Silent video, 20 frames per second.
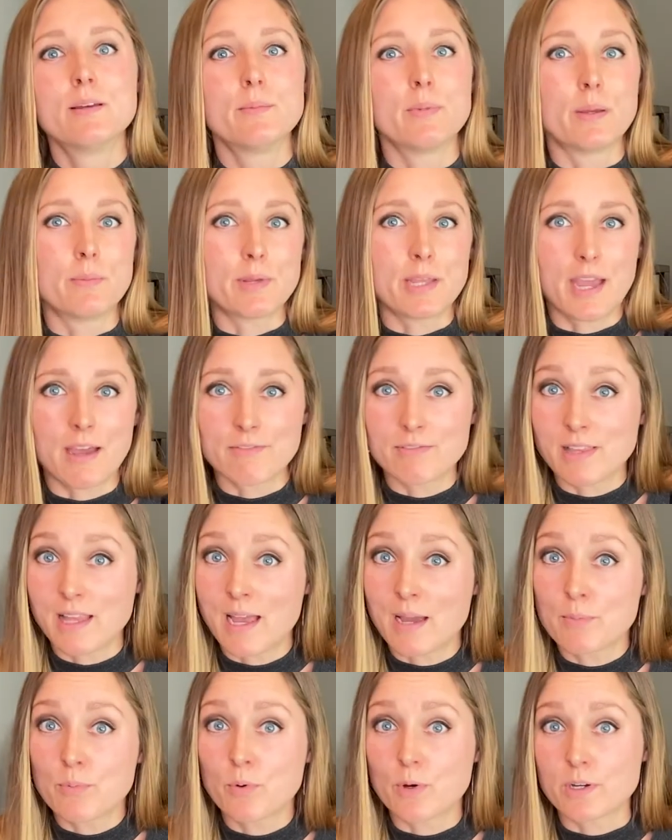Maybe have
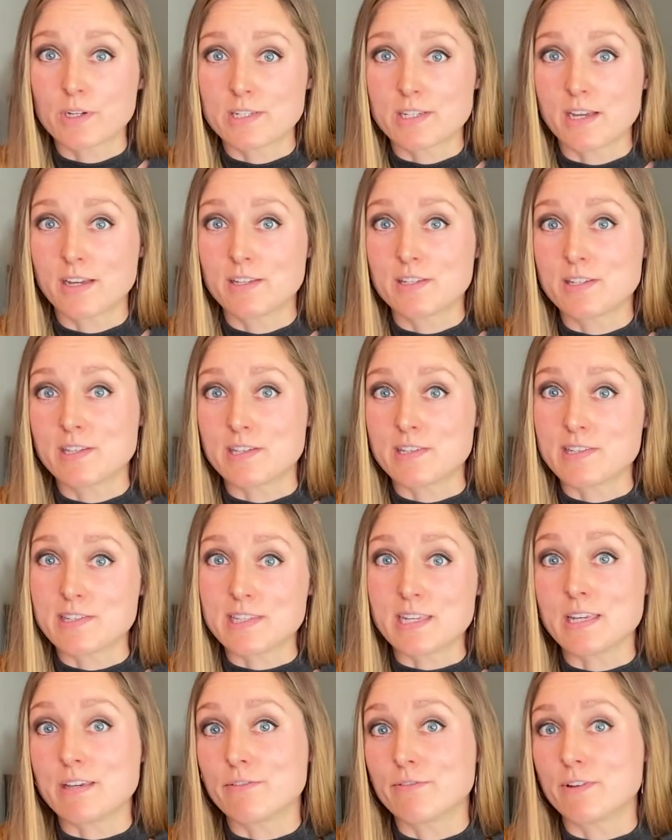lab work done to
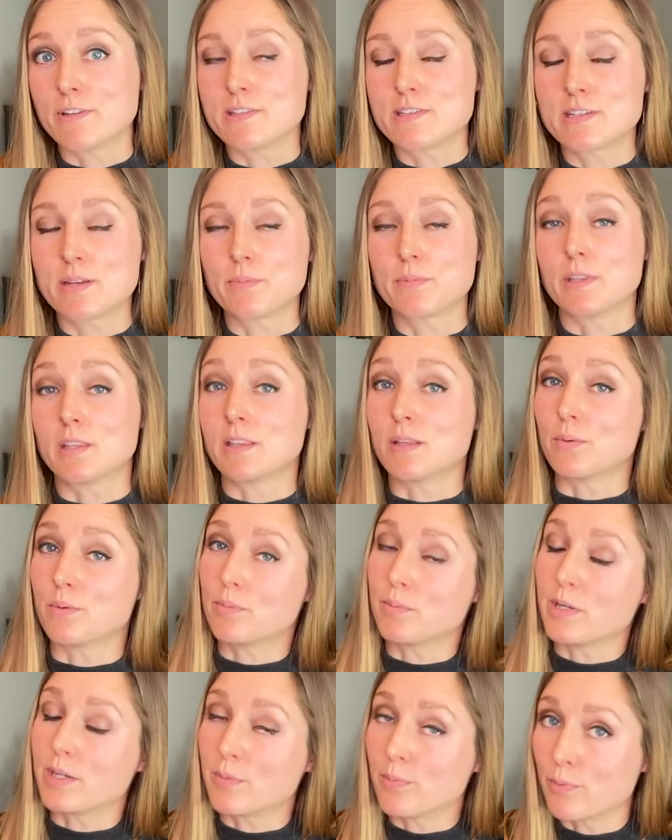see if it's something that
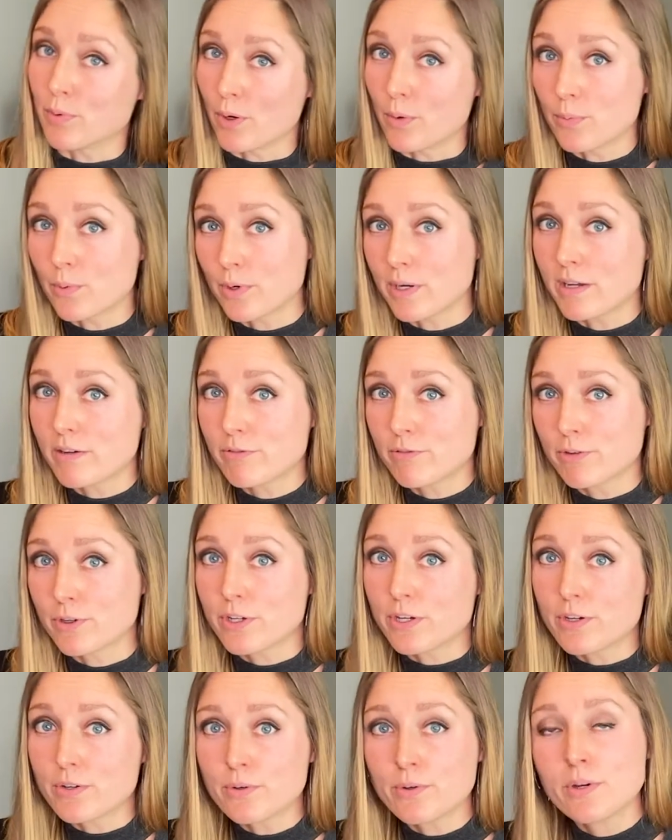would be appropriate for
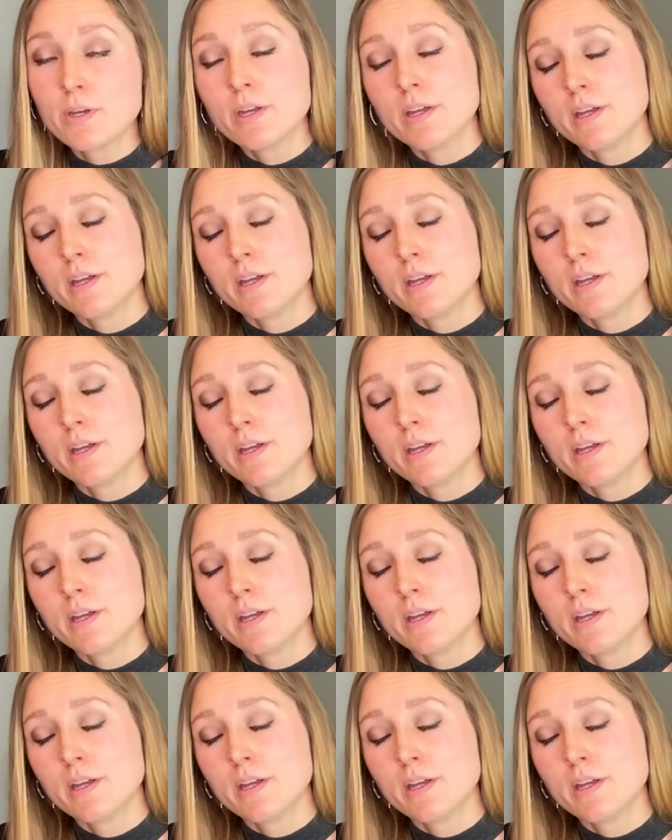you.